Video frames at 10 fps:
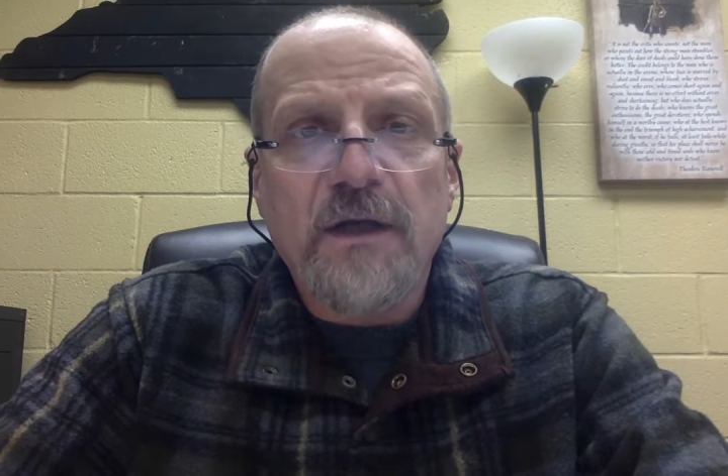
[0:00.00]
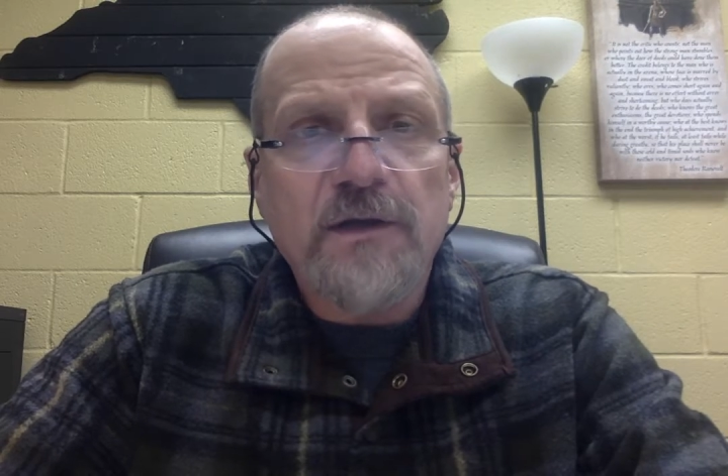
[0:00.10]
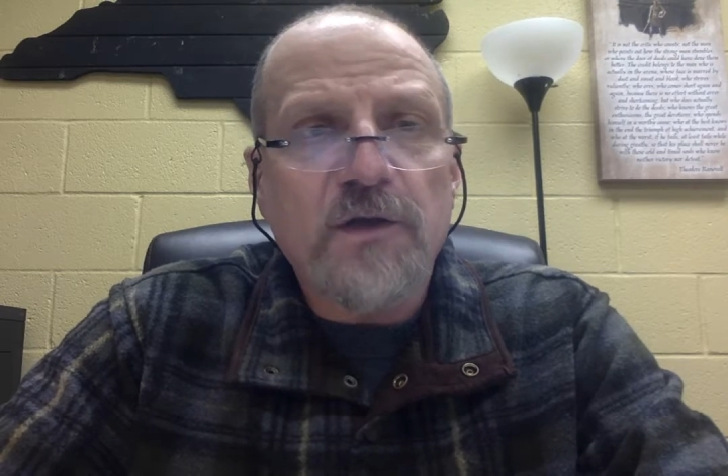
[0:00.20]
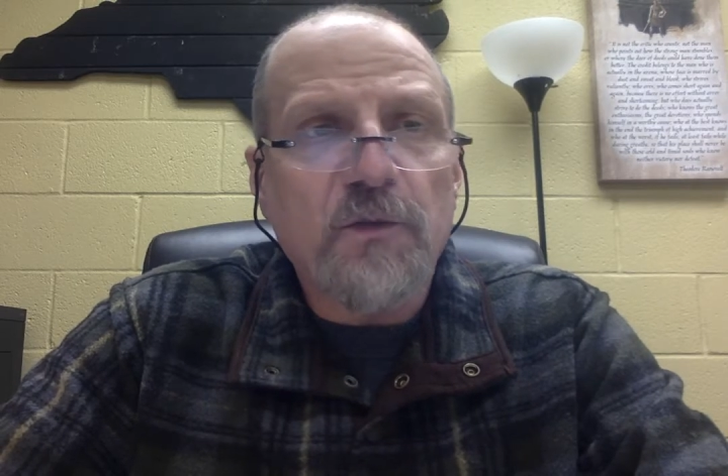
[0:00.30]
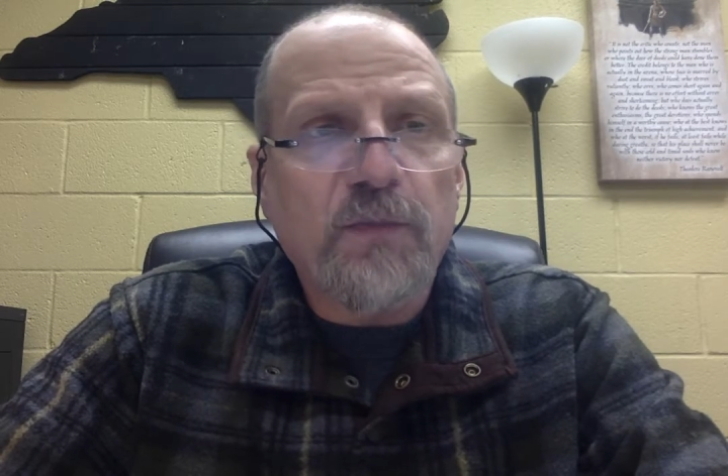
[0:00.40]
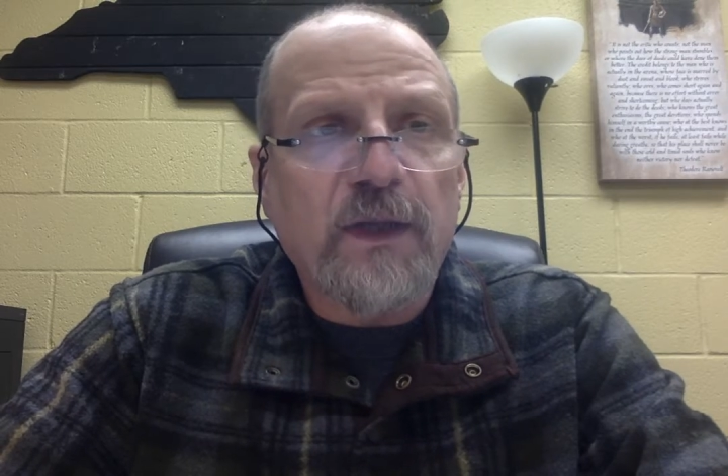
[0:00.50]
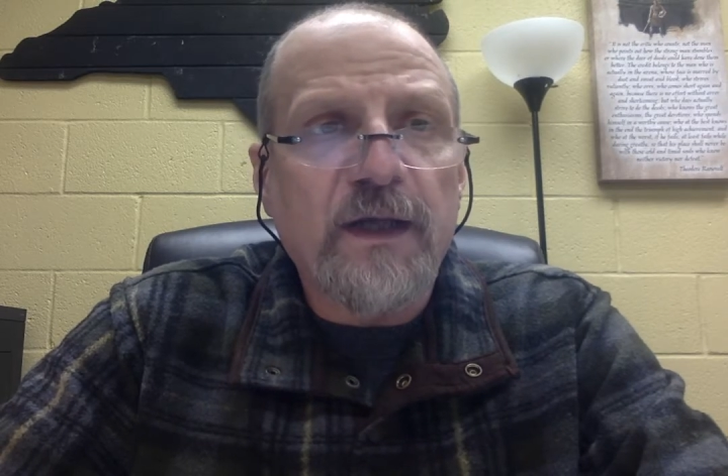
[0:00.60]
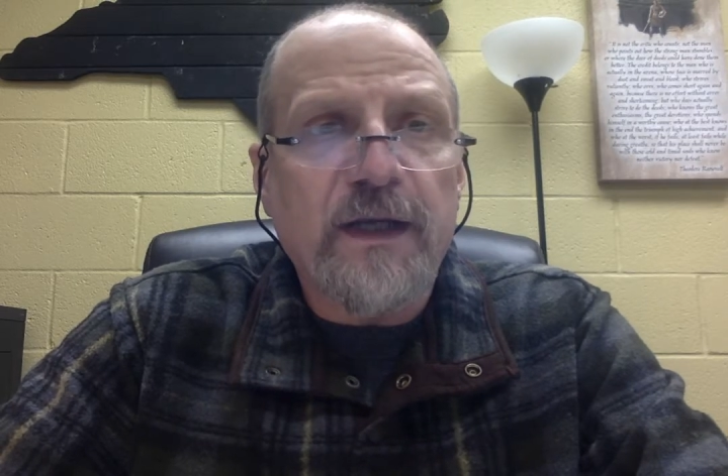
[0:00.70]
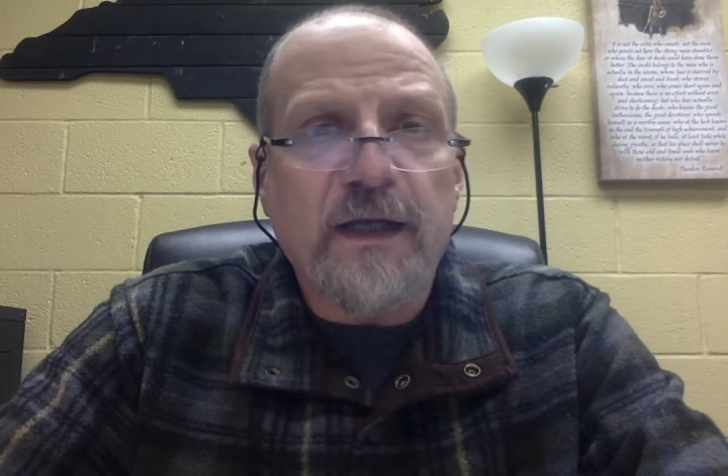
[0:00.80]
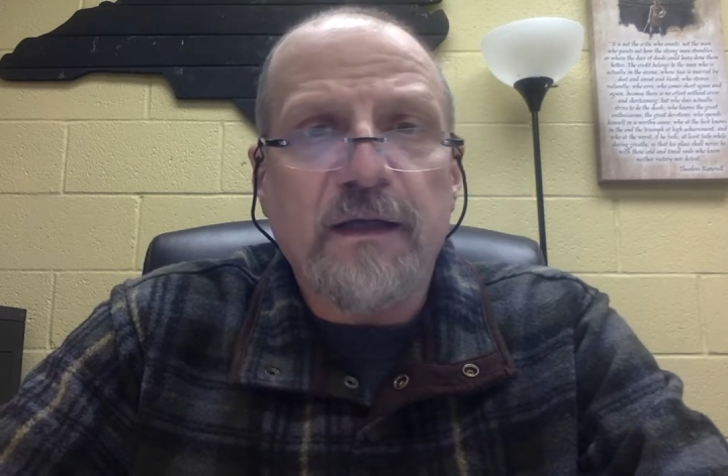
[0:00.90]
so
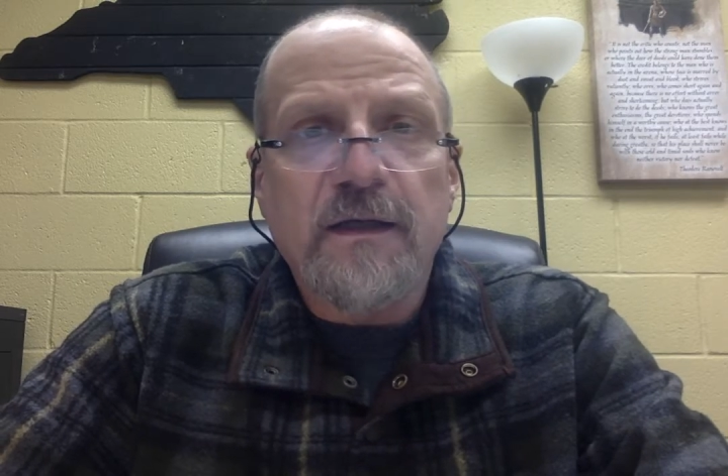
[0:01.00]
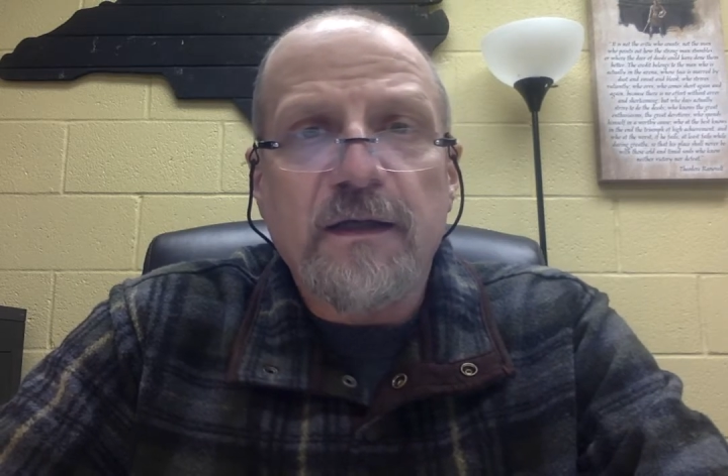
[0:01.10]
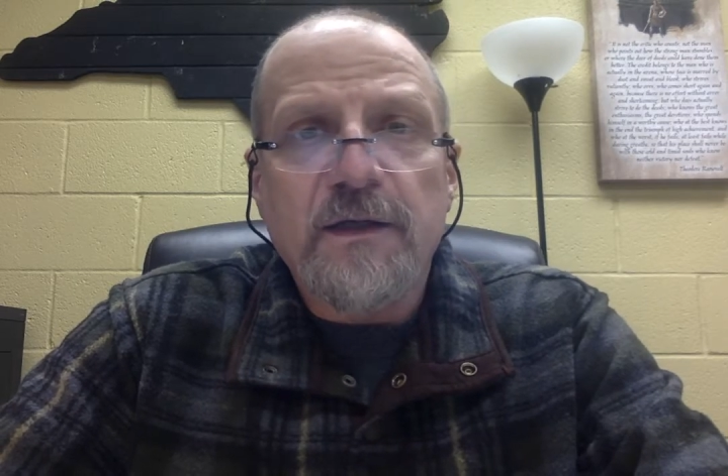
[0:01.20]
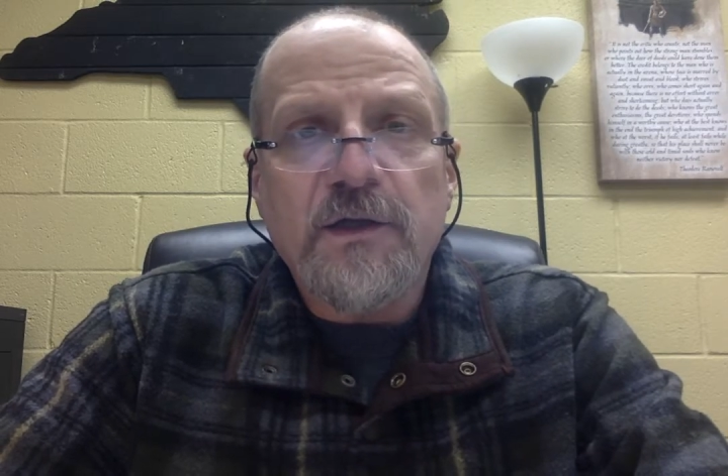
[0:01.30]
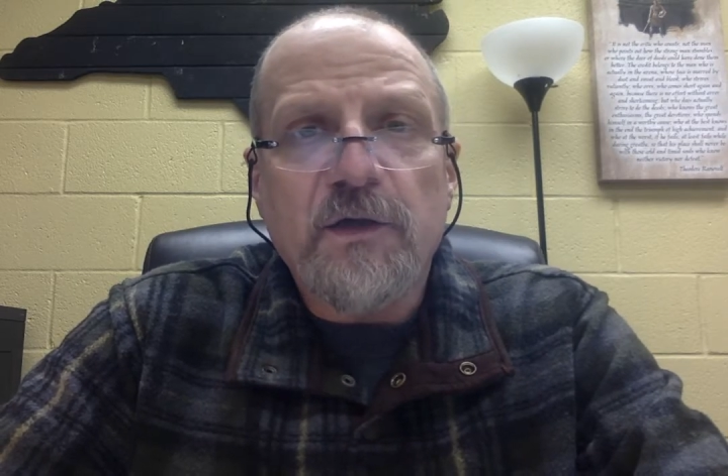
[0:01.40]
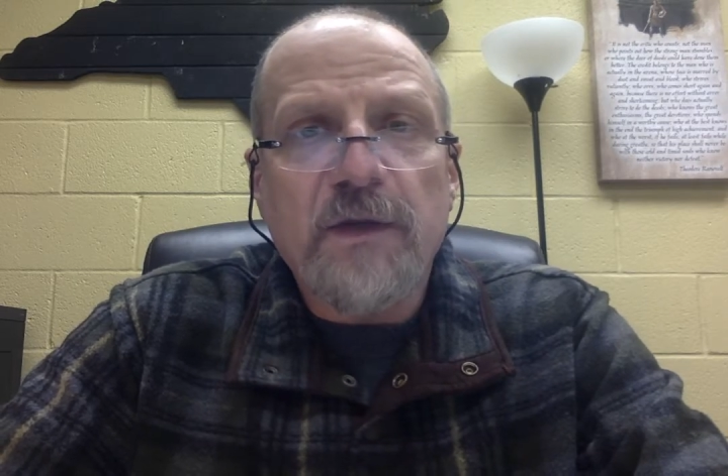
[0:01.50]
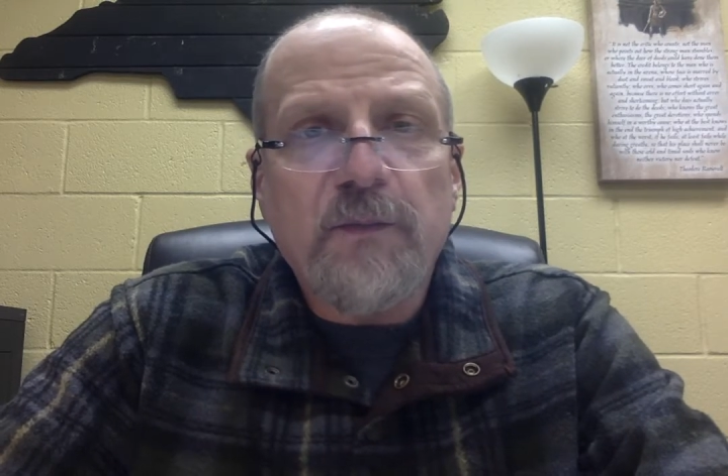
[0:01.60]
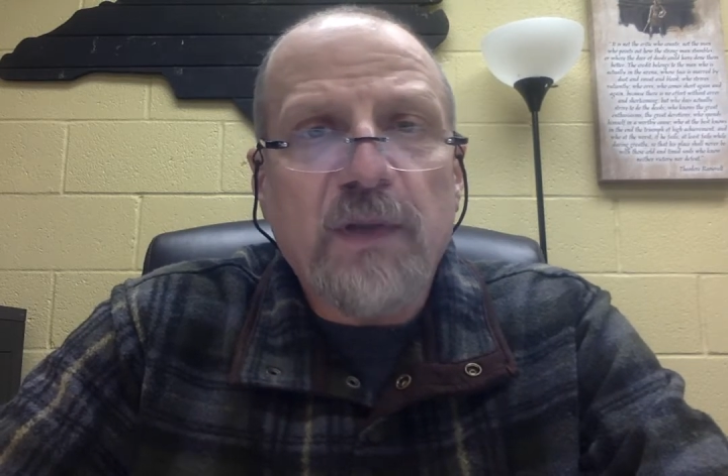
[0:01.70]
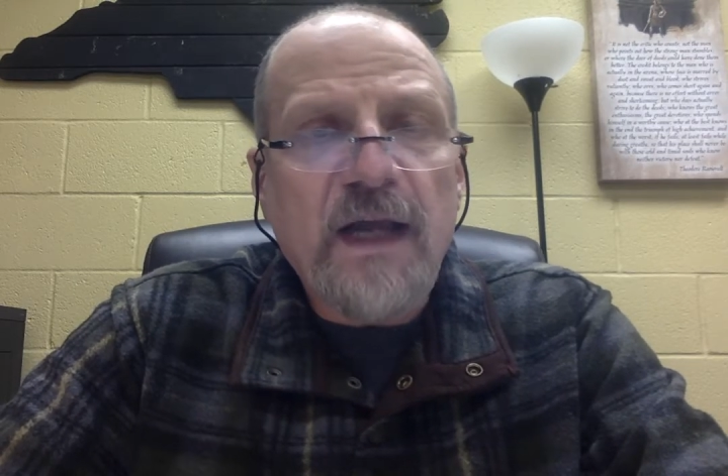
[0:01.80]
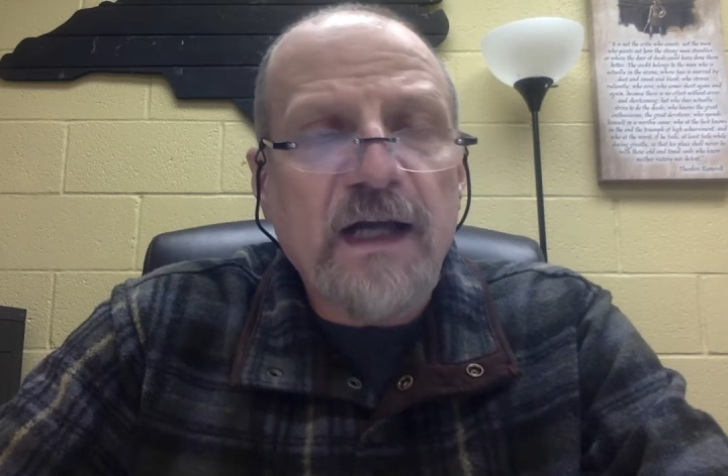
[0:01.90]
bloody, so
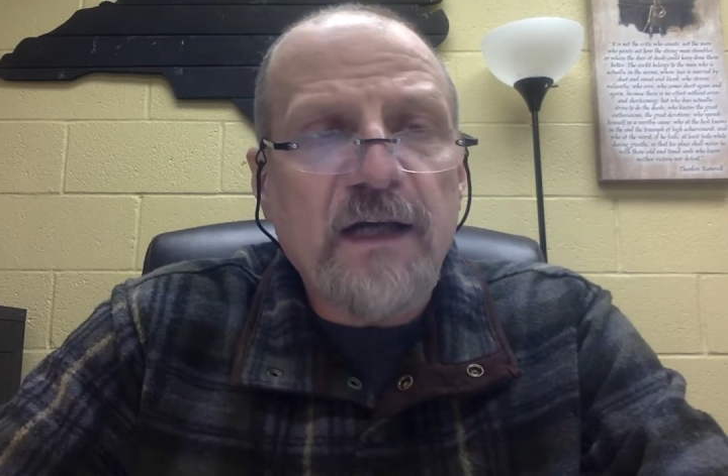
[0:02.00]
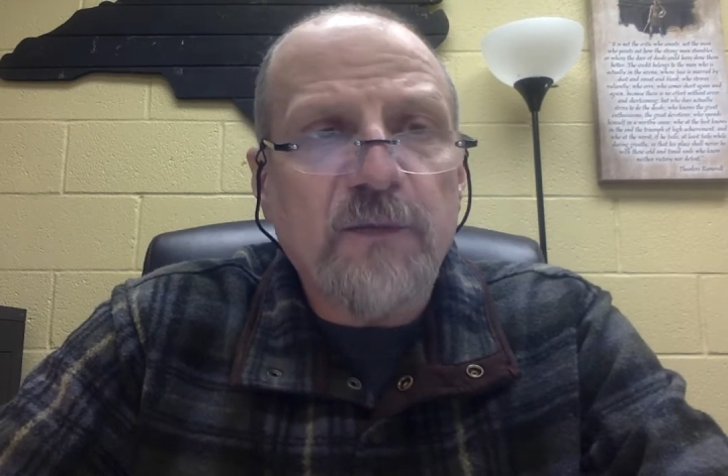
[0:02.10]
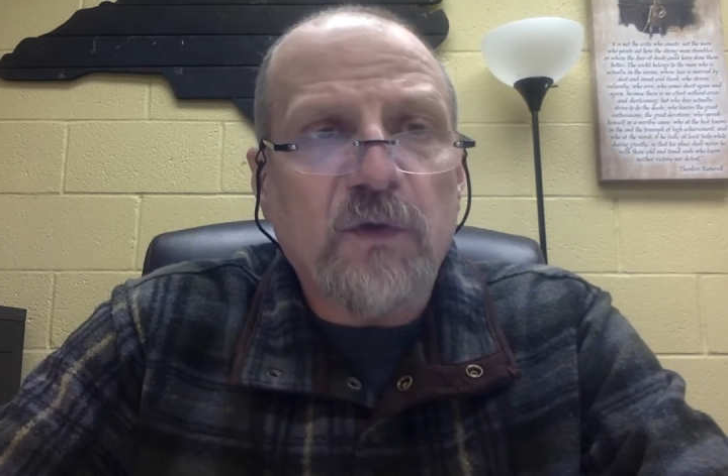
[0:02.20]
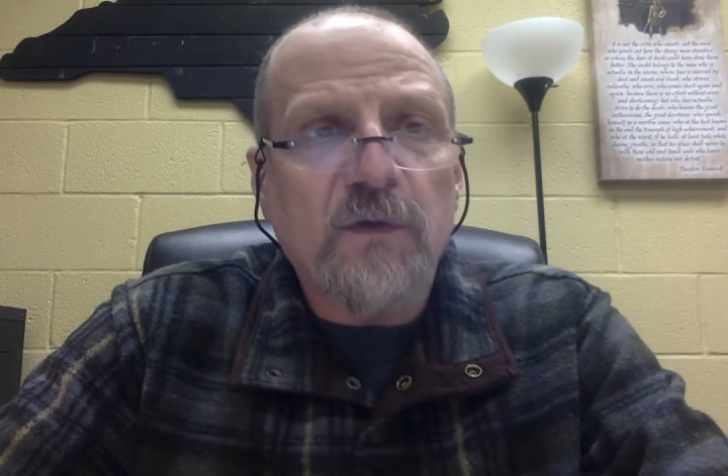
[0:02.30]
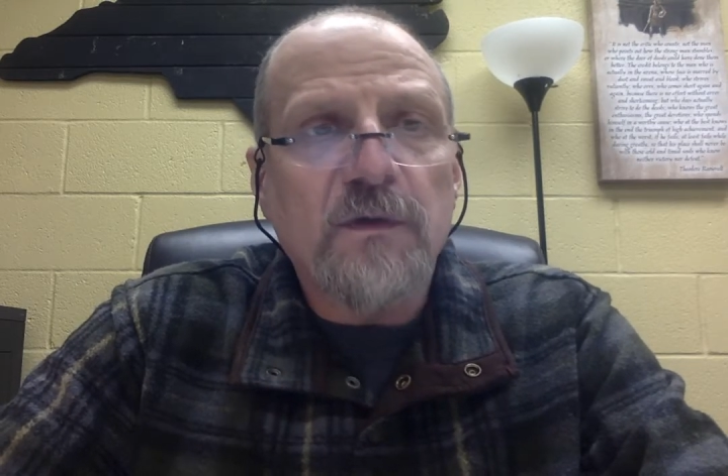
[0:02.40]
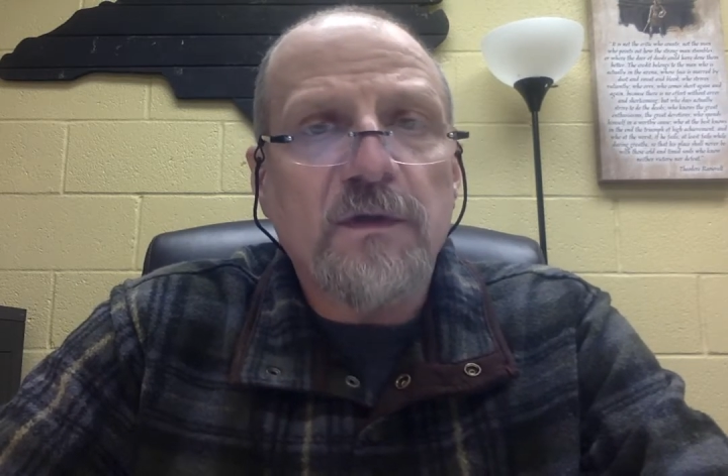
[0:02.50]
implacable,